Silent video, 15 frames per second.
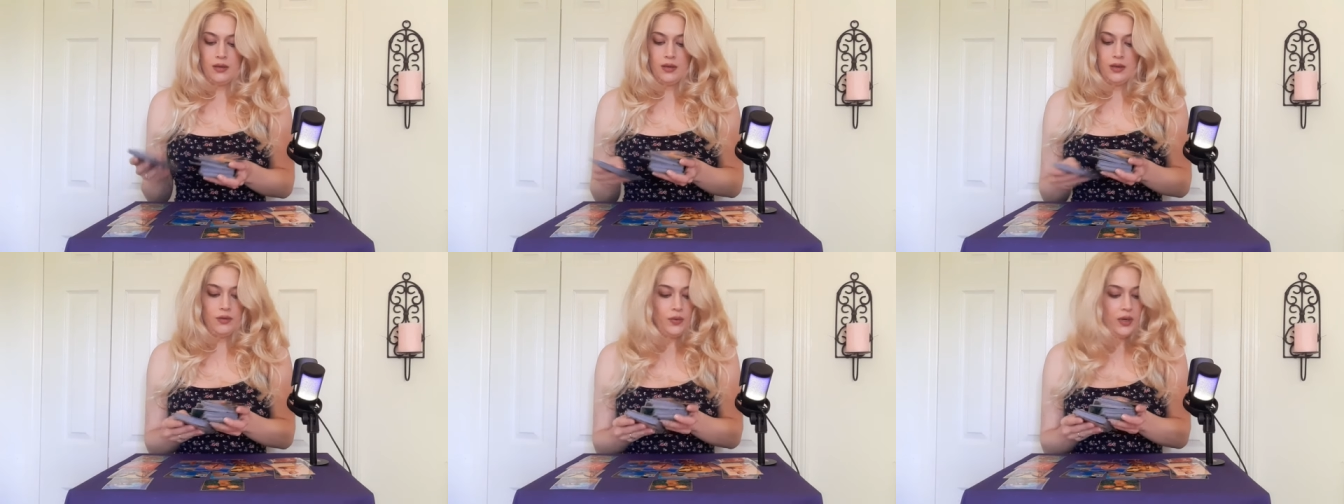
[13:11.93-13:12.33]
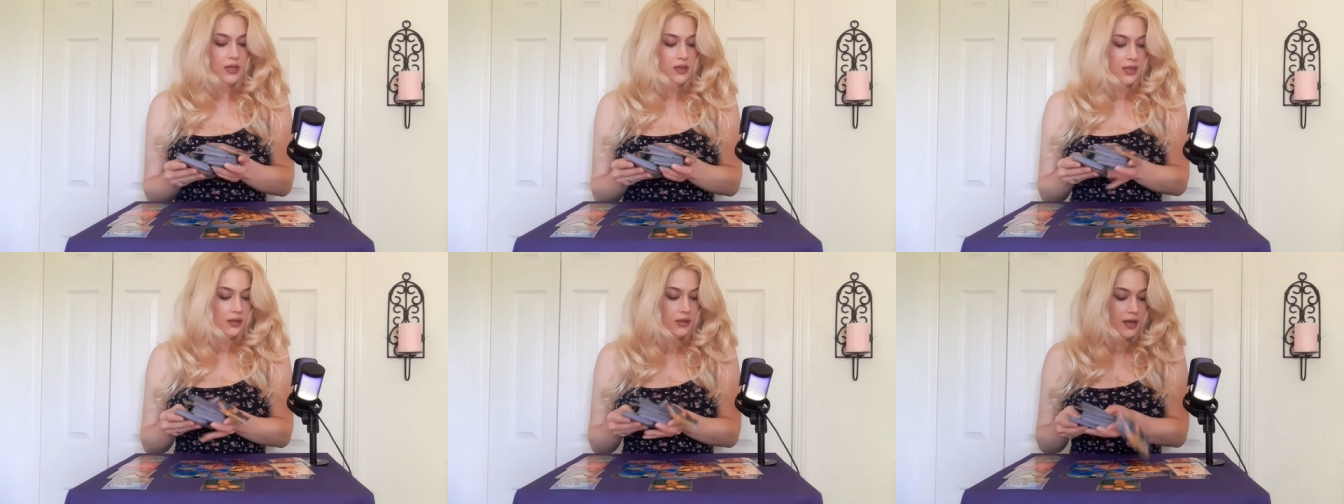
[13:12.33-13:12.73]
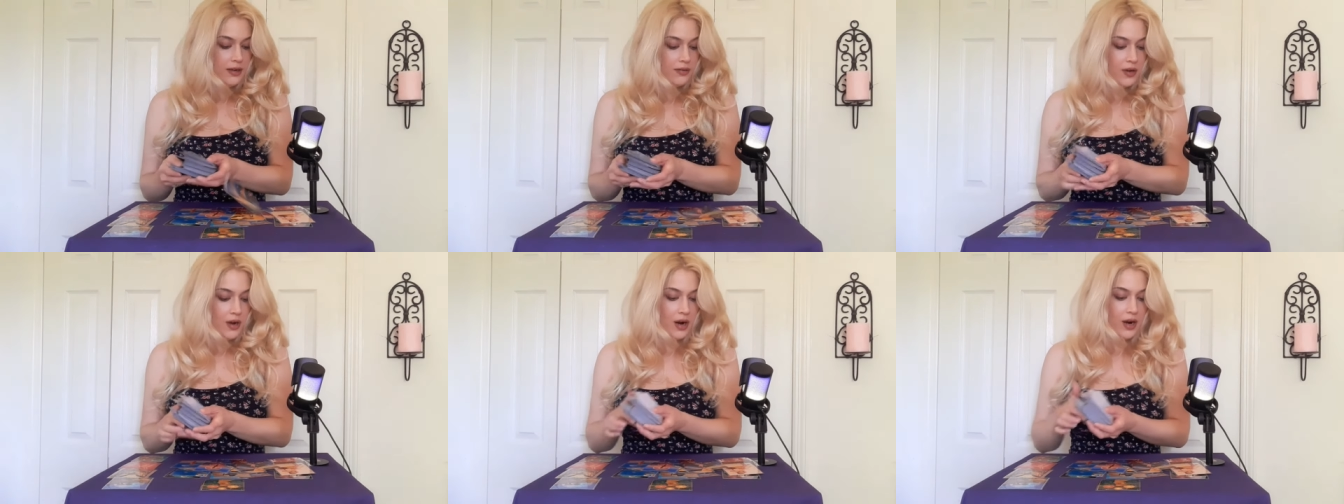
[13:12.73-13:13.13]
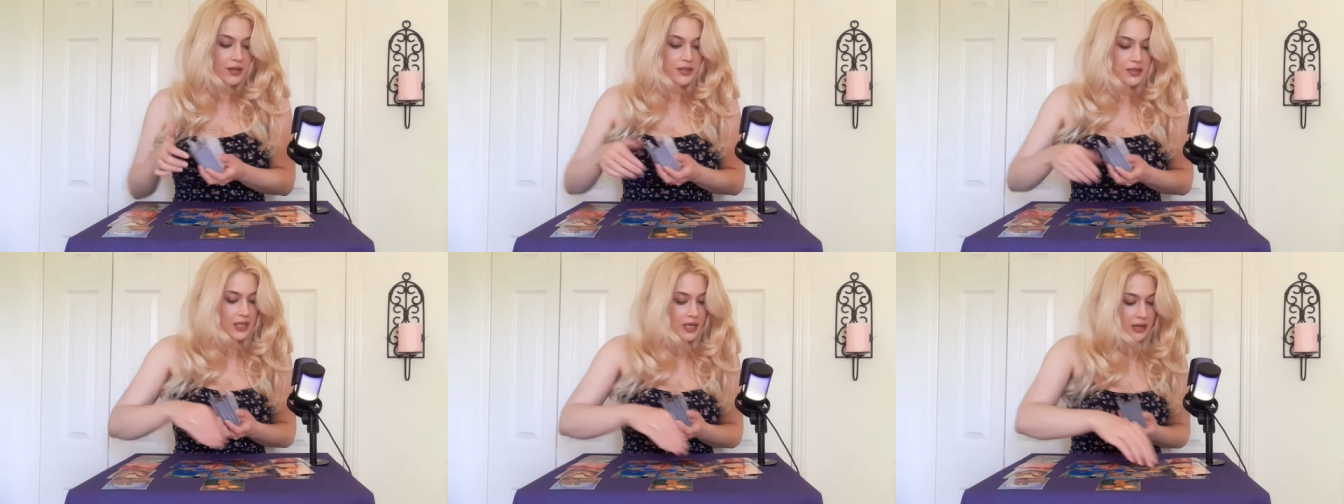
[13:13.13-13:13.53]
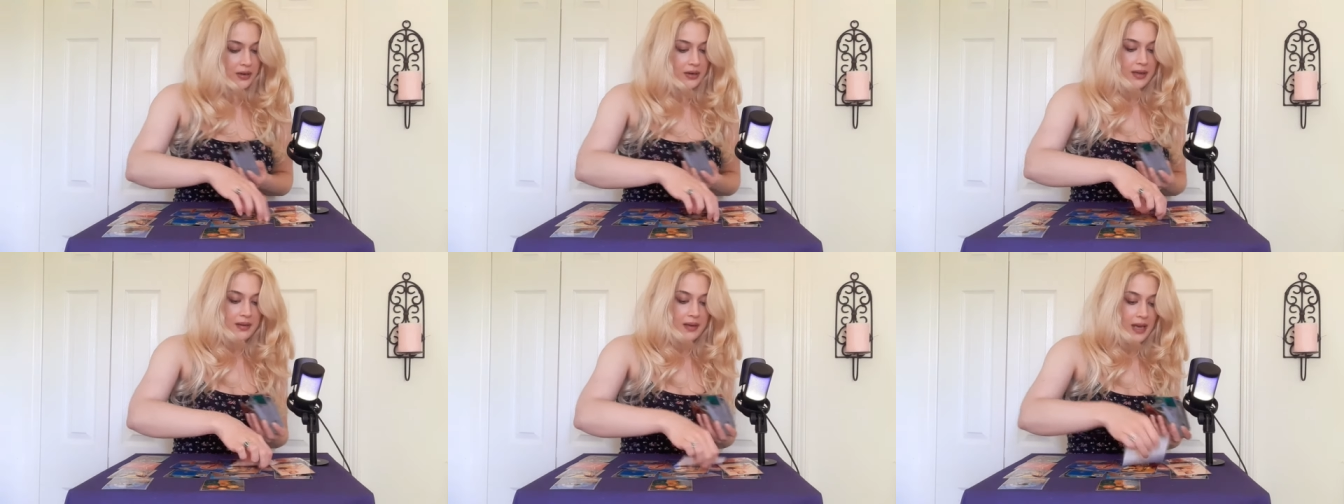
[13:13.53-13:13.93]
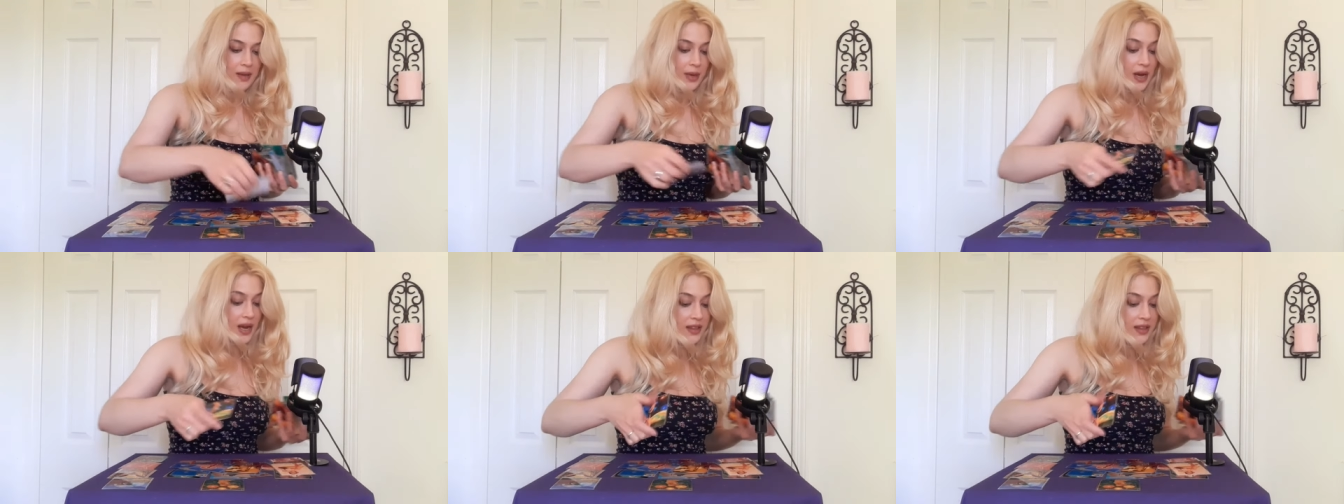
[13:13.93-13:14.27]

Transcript: Well, a lot of cards here came out.